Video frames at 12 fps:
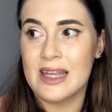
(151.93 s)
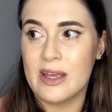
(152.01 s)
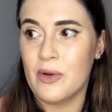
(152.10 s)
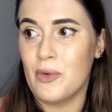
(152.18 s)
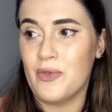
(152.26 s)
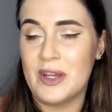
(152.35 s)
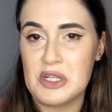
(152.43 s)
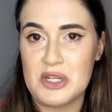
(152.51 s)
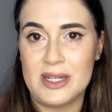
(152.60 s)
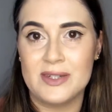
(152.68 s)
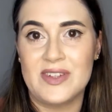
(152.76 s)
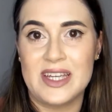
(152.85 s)
like an old-fashioned
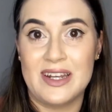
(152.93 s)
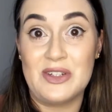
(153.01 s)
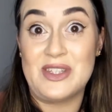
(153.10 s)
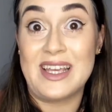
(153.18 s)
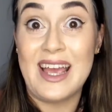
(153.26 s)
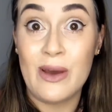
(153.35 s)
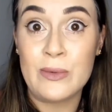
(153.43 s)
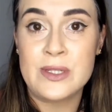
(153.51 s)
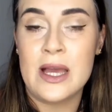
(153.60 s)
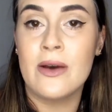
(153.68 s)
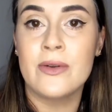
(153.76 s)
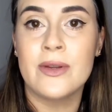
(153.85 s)
advent calendar, it's a
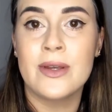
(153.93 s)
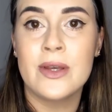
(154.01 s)
countdown.